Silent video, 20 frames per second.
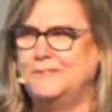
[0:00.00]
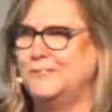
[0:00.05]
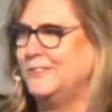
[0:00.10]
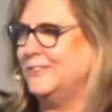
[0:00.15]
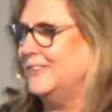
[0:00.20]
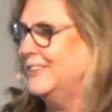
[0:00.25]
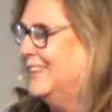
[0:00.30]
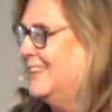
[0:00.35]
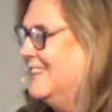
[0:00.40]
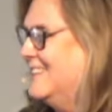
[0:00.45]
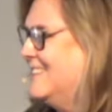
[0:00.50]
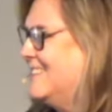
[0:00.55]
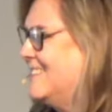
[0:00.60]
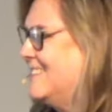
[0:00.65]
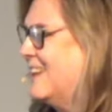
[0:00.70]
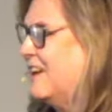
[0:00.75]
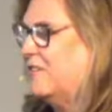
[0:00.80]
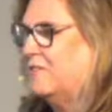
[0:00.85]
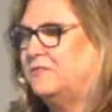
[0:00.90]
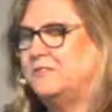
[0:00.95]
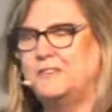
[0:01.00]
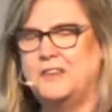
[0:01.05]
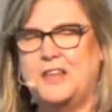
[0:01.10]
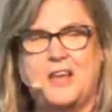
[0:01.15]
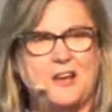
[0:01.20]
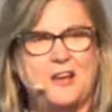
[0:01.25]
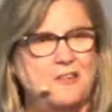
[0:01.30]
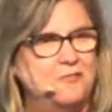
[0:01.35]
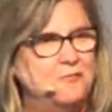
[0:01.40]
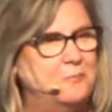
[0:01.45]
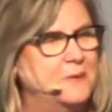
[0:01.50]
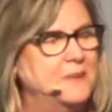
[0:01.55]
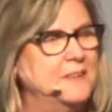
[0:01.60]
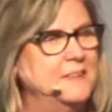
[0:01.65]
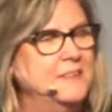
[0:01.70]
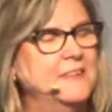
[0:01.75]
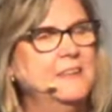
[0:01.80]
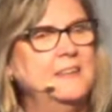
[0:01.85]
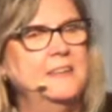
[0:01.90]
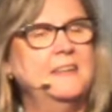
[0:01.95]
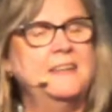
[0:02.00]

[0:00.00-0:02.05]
for self-love, but